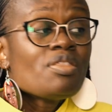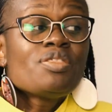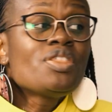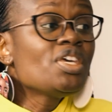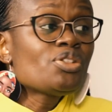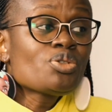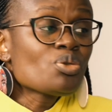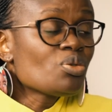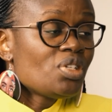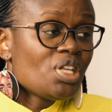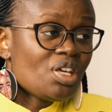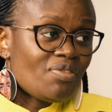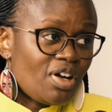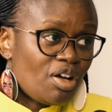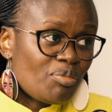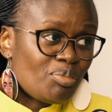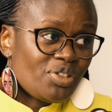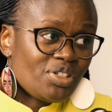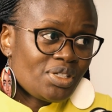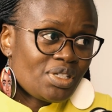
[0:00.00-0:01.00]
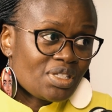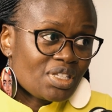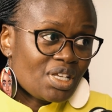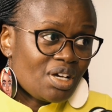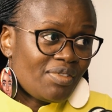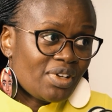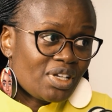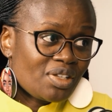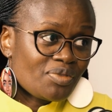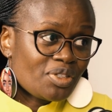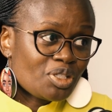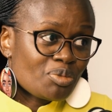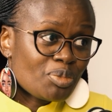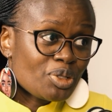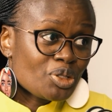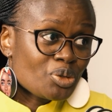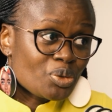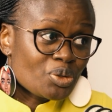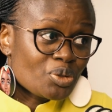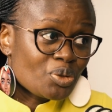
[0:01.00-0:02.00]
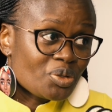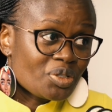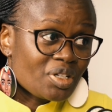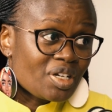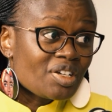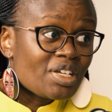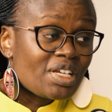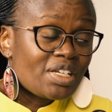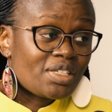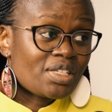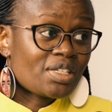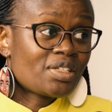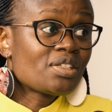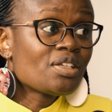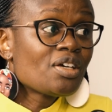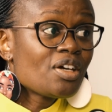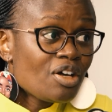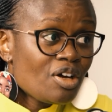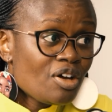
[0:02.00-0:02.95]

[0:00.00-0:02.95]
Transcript: this would never have been discovered if the space was not created